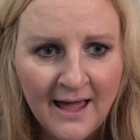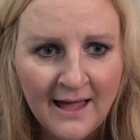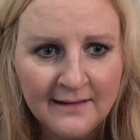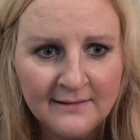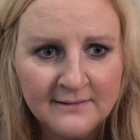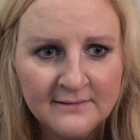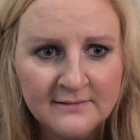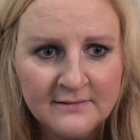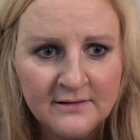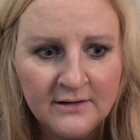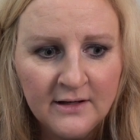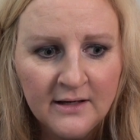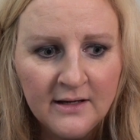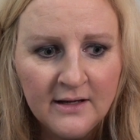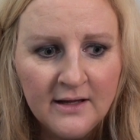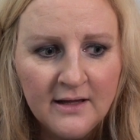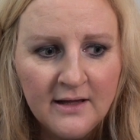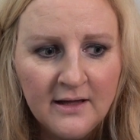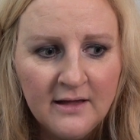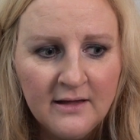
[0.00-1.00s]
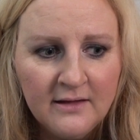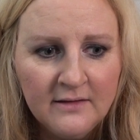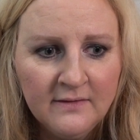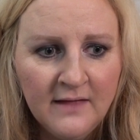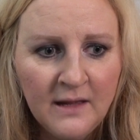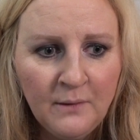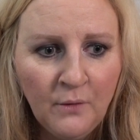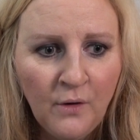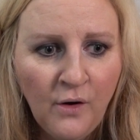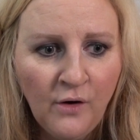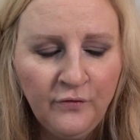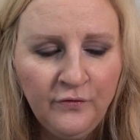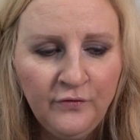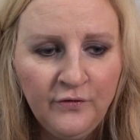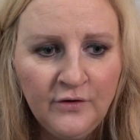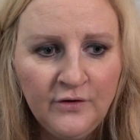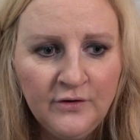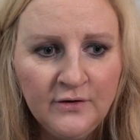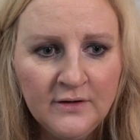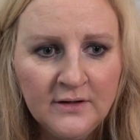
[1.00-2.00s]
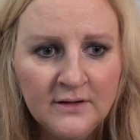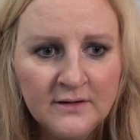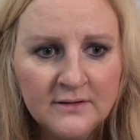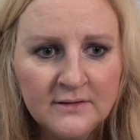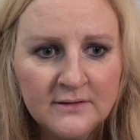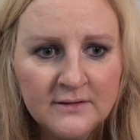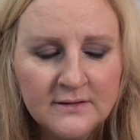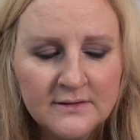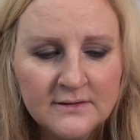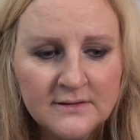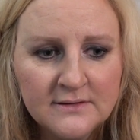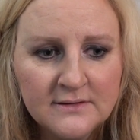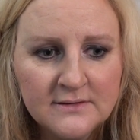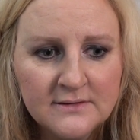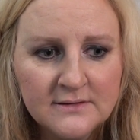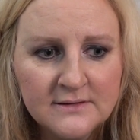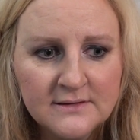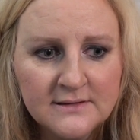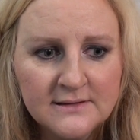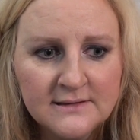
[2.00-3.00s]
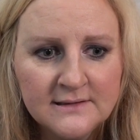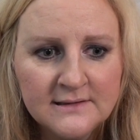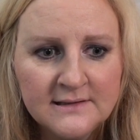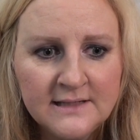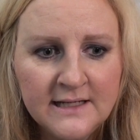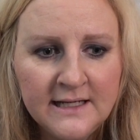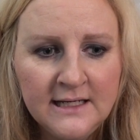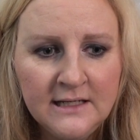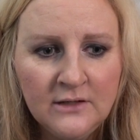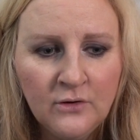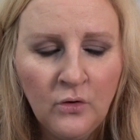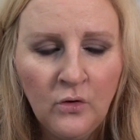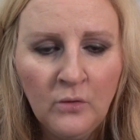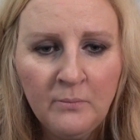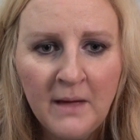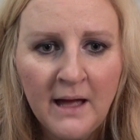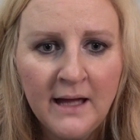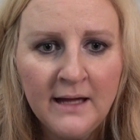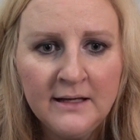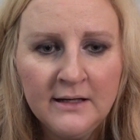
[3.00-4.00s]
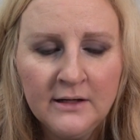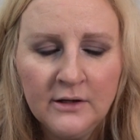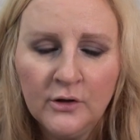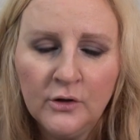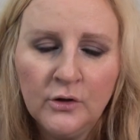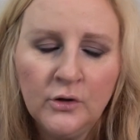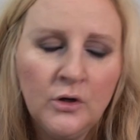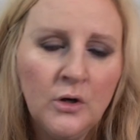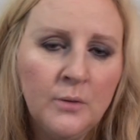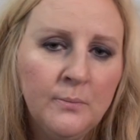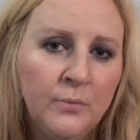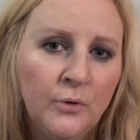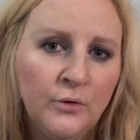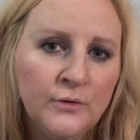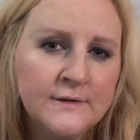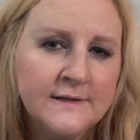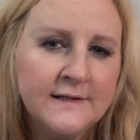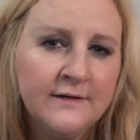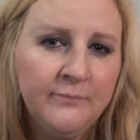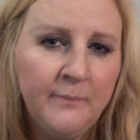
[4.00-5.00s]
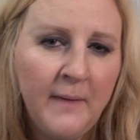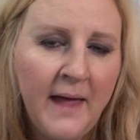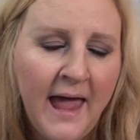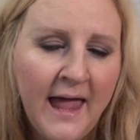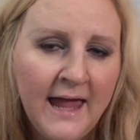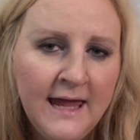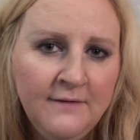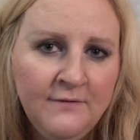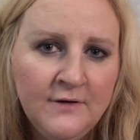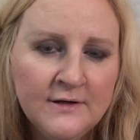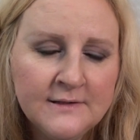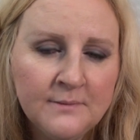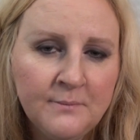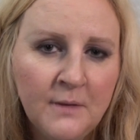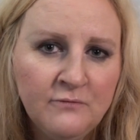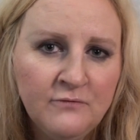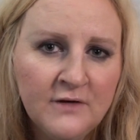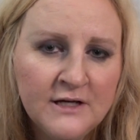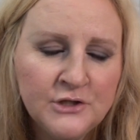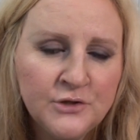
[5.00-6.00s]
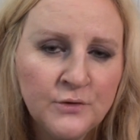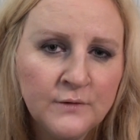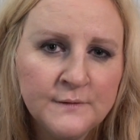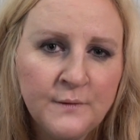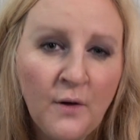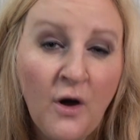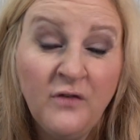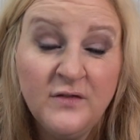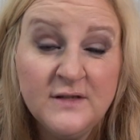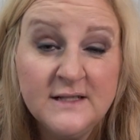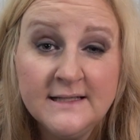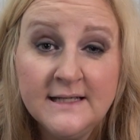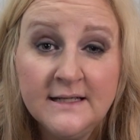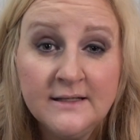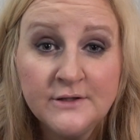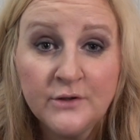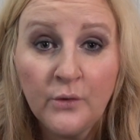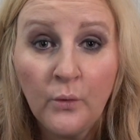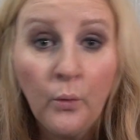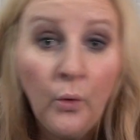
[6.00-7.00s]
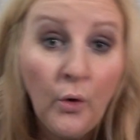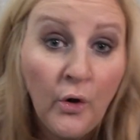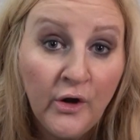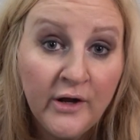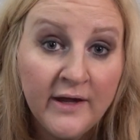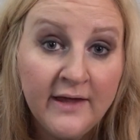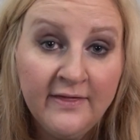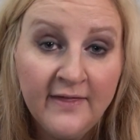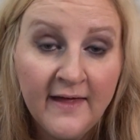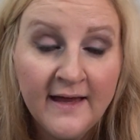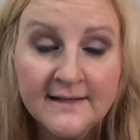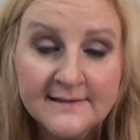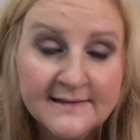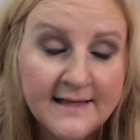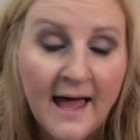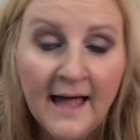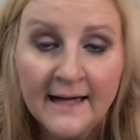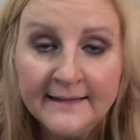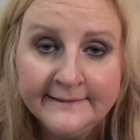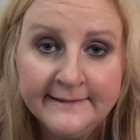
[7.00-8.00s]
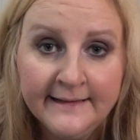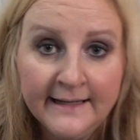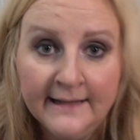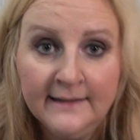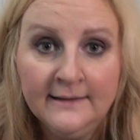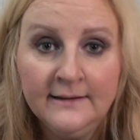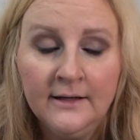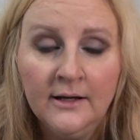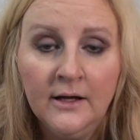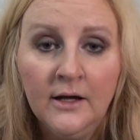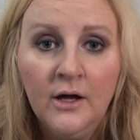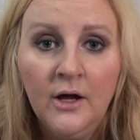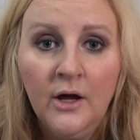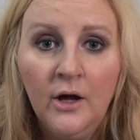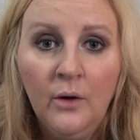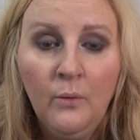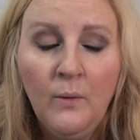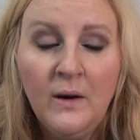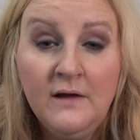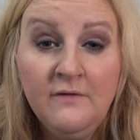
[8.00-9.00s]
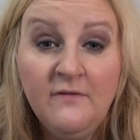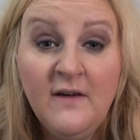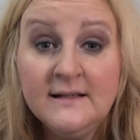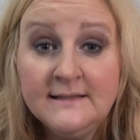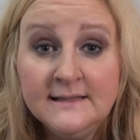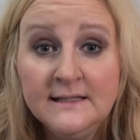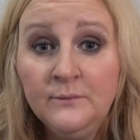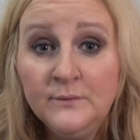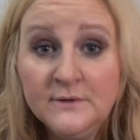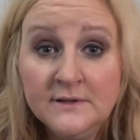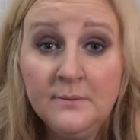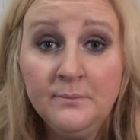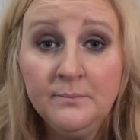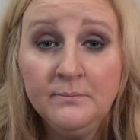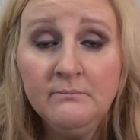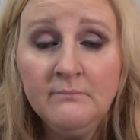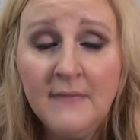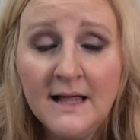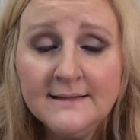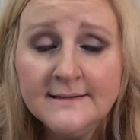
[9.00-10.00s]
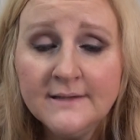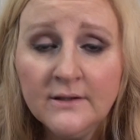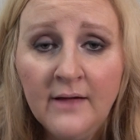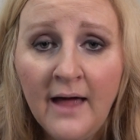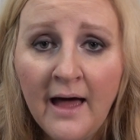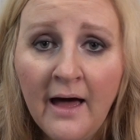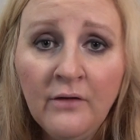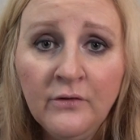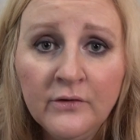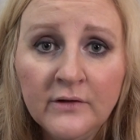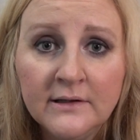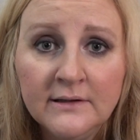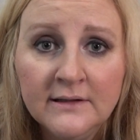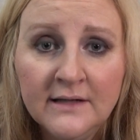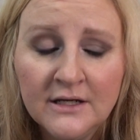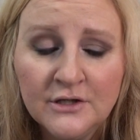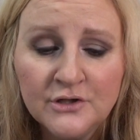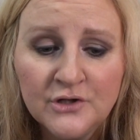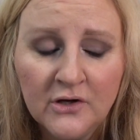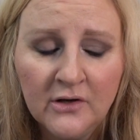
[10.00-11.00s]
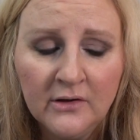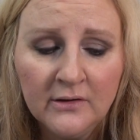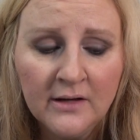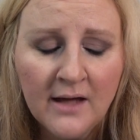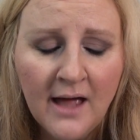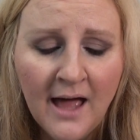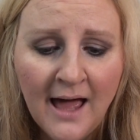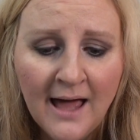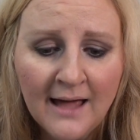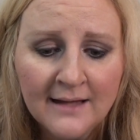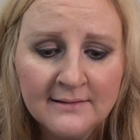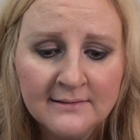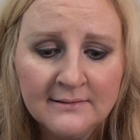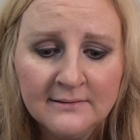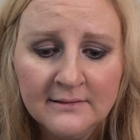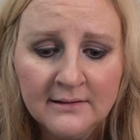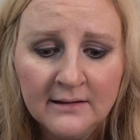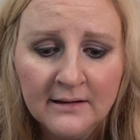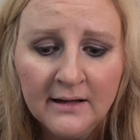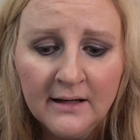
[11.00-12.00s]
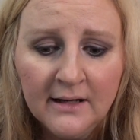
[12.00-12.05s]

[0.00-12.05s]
and they were often seen, all my compulsive behaviours and my rituals were often seen as quirky things that I did, when in fact it was a mental health condition. And,